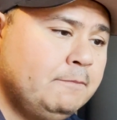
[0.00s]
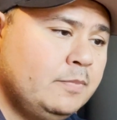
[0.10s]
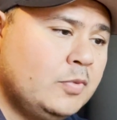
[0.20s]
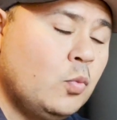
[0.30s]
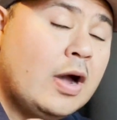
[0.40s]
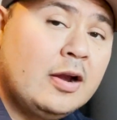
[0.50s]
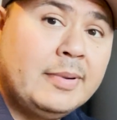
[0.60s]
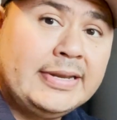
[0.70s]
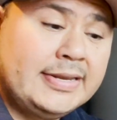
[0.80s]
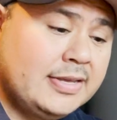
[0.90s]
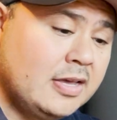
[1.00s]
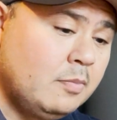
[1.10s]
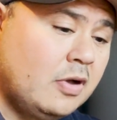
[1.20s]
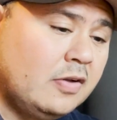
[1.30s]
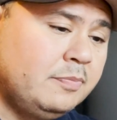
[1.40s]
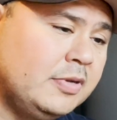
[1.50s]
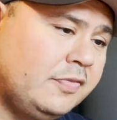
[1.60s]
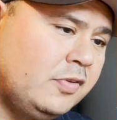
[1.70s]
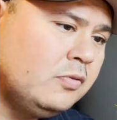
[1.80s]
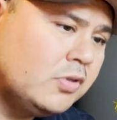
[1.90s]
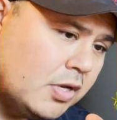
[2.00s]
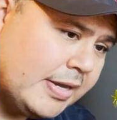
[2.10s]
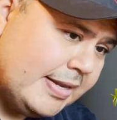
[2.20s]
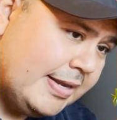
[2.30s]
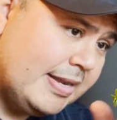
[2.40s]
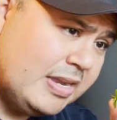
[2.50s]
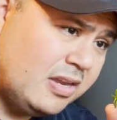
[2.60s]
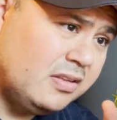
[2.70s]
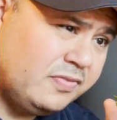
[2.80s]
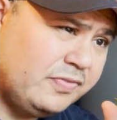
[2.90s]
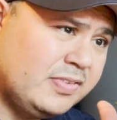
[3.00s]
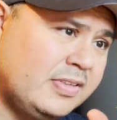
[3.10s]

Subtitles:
The wire may need to come off. But if you look at it and